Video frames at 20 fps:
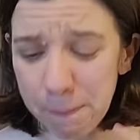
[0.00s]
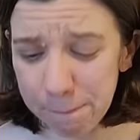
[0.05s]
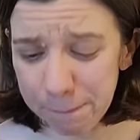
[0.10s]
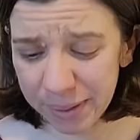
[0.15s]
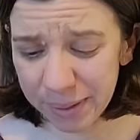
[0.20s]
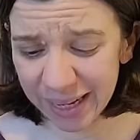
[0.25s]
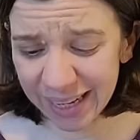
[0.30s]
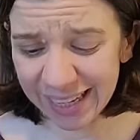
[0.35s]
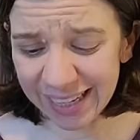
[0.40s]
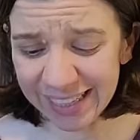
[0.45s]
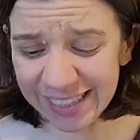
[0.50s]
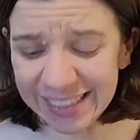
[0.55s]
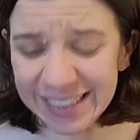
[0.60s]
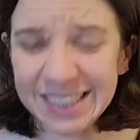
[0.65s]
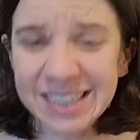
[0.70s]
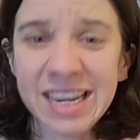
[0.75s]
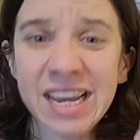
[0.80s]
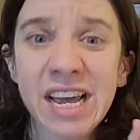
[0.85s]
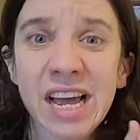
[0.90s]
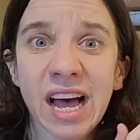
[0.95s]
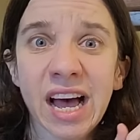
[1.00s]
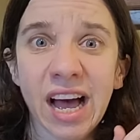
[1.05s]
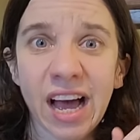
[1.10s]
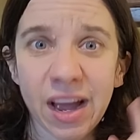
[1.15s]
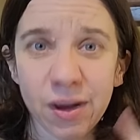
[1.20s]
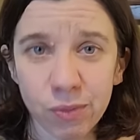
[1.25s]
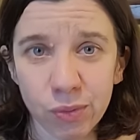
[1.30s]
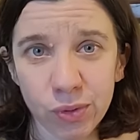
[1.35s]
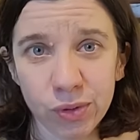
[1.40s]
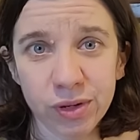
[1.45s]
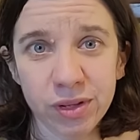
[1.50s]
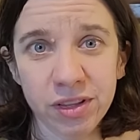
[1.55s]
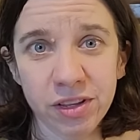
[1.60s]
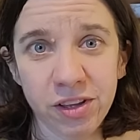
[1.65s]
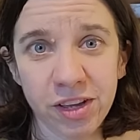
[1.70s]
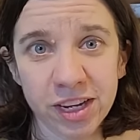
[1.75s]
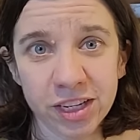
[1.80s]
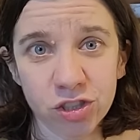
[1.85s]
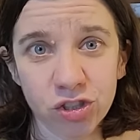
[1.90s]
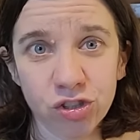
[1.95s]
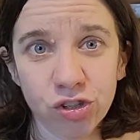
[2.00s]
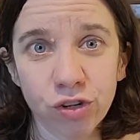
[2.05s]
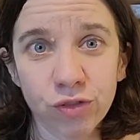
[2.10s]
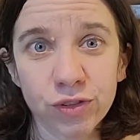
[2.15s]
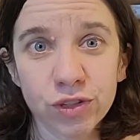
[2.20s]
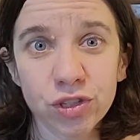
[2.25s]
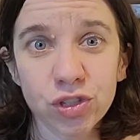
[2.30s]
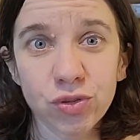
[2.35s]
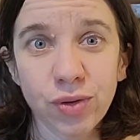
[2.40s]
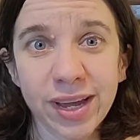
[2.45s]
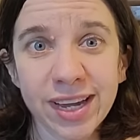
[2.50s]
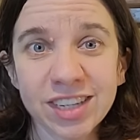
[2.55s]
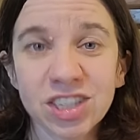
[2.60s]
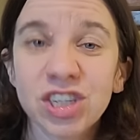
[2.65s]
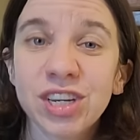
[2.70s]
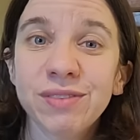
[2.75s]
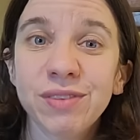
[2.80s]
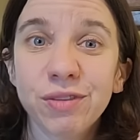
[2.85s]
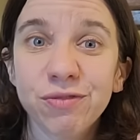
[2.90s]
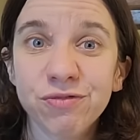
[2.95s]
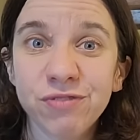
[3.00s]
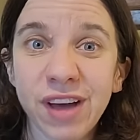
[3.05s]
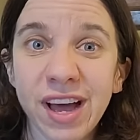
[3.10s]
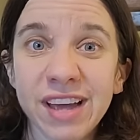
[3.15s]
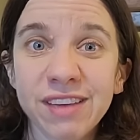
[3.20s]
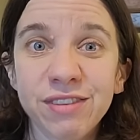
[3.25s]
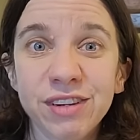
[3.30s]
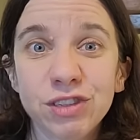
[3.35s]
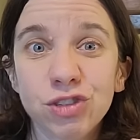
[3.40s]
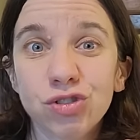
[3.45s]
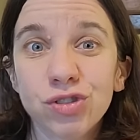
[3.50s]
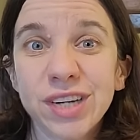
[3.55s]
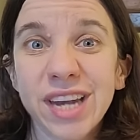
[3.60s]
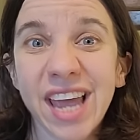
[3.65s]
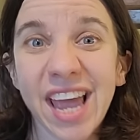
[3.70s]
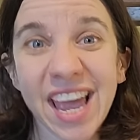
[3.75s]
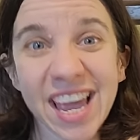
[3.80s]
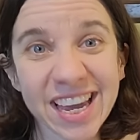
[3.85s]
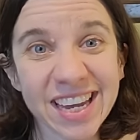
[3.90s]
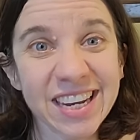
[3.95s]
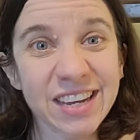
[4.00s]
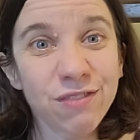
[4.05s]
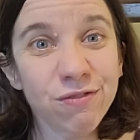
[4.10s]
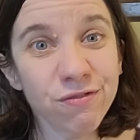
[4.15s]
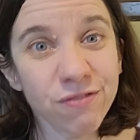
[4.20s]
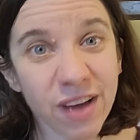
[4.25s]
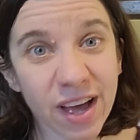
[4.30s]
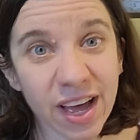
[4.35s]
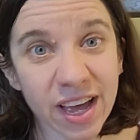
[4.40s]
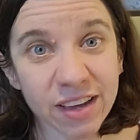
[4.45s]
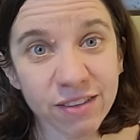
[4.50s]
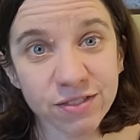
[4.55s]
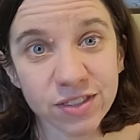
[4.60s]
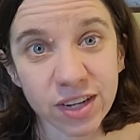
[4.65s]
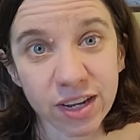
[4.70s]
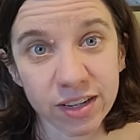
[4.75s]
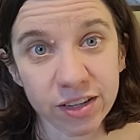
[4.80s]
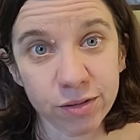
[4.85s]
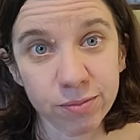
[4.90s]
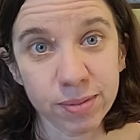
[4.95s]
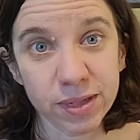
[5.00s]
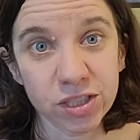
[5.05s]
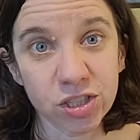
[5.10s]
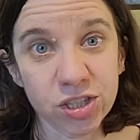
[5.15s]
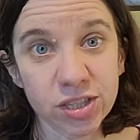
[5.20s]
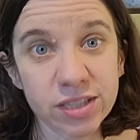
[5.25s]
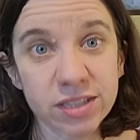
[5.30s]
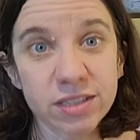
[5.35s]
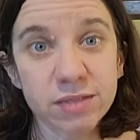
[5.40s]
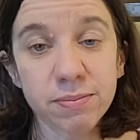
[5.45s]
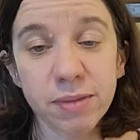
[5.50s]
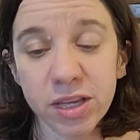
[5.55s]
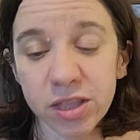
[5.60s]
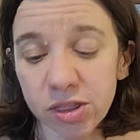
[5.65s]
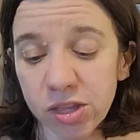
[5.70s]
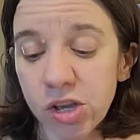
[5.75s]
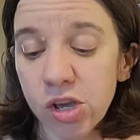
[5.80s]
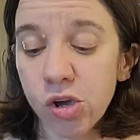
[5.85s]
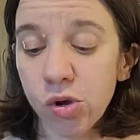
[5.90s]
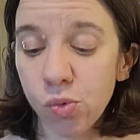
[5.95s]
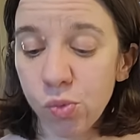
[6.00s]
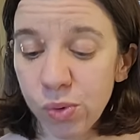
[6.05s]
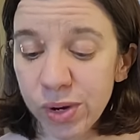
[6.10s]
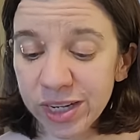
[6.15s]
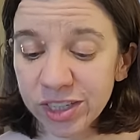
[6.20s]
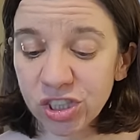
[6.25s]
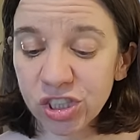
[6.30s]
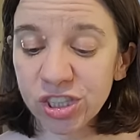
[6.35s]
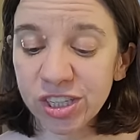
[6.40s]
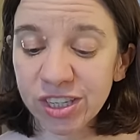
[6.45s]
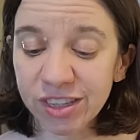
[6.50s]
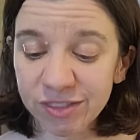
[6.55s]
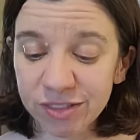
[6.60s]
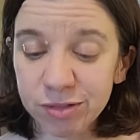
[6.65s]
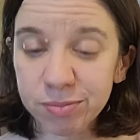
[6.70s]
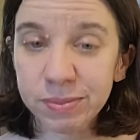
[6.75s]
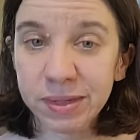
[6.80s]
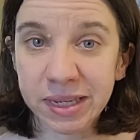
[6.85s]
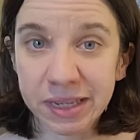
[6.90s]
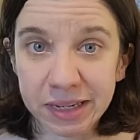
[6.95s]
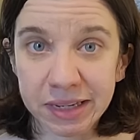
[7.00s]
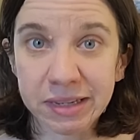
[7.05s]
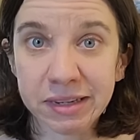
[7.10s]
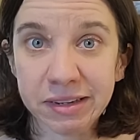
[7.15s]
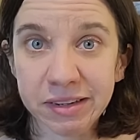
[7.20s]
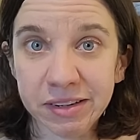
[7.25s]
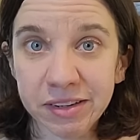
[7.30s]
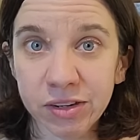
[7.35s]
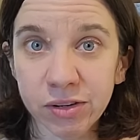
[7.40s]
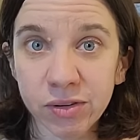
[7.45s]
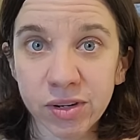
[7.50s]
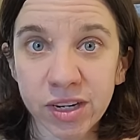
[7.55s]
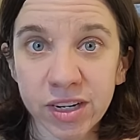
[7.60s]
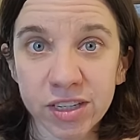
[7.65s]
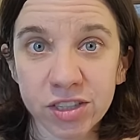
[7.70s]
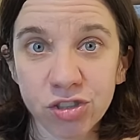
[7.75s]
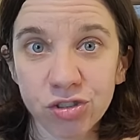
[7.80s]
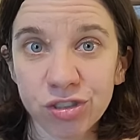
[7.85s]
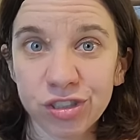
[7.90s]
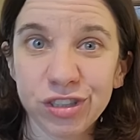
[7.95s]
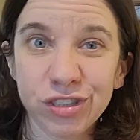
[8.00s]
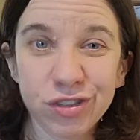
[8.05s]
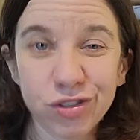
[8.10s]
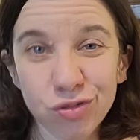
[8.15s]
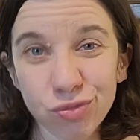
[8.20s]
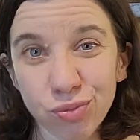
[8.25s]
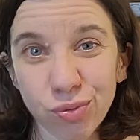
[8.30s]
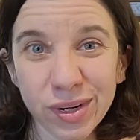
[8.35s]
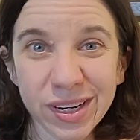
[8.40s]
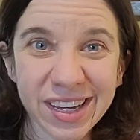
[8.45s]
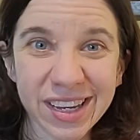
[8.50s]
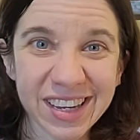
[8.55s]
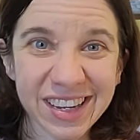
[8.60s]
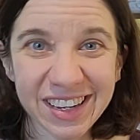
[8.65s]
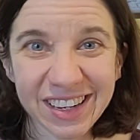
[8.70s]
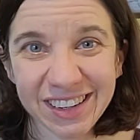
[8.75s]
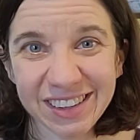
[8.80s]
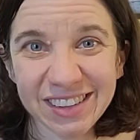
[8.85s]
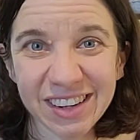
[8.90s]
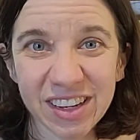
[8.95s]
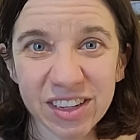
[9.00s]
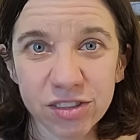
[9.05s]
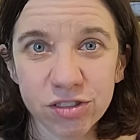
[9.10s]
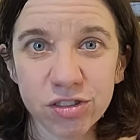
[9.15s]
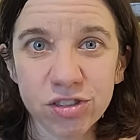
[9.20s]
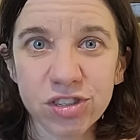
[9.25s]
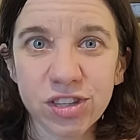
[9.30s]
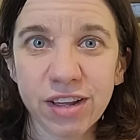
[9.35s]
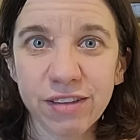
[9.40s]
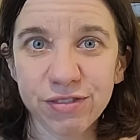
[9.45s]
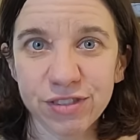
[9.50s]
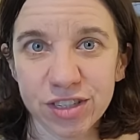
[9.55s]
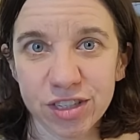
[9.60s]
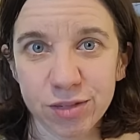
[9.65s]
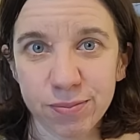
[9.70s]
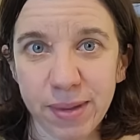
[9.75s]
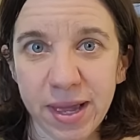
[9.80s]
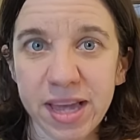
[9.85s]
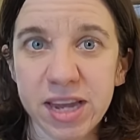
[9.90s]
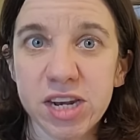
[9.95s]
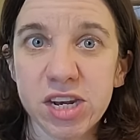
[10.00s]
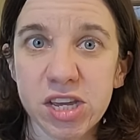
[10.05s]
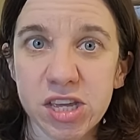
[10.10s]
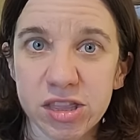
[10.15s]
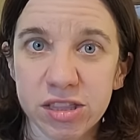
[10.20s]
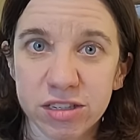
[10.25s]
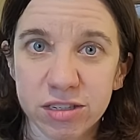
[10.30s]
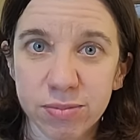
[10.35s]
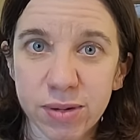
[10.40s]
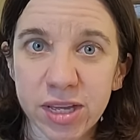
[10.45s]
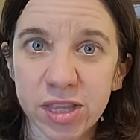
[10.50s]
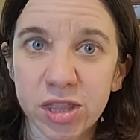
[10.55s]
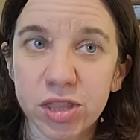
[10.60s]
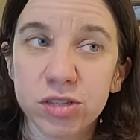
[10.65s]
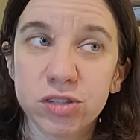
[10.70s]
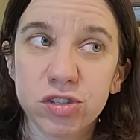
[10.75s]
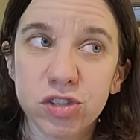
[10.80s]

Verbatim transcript: but I rolled a little extra over, so I actually have a $585 budget this month, which gives me, you know, $120 left to spend in this month.